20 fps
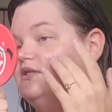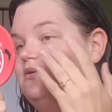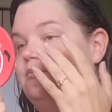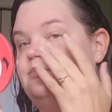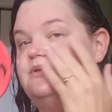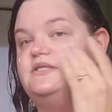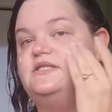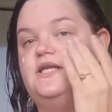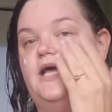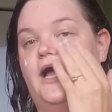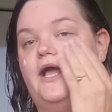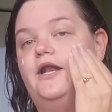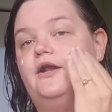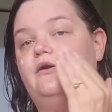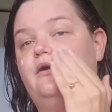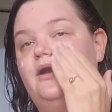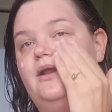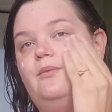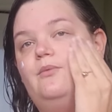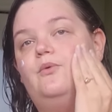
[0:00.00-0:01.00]
wasn't beside
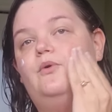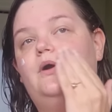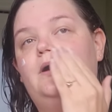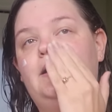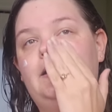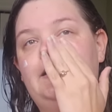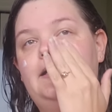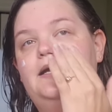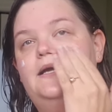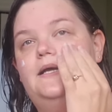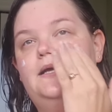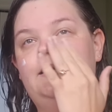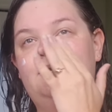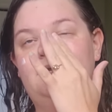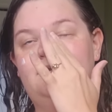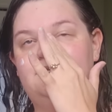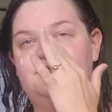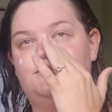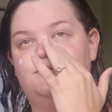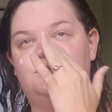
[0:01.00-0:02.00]
her anymore,
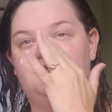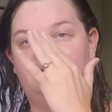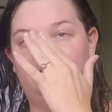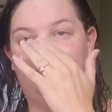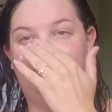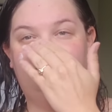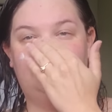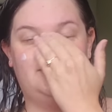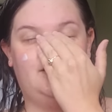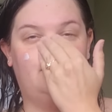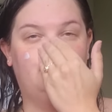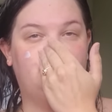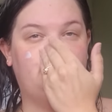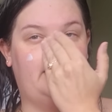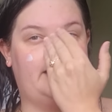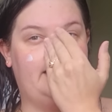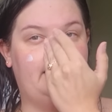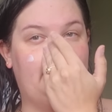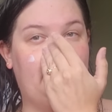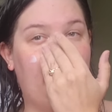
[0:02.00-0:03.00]
and so she went to go
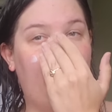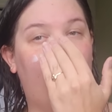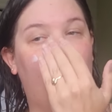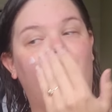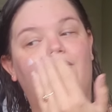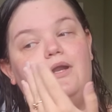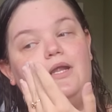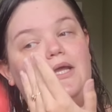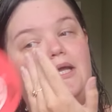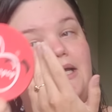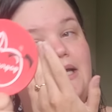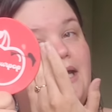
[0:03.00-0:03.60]
check it out,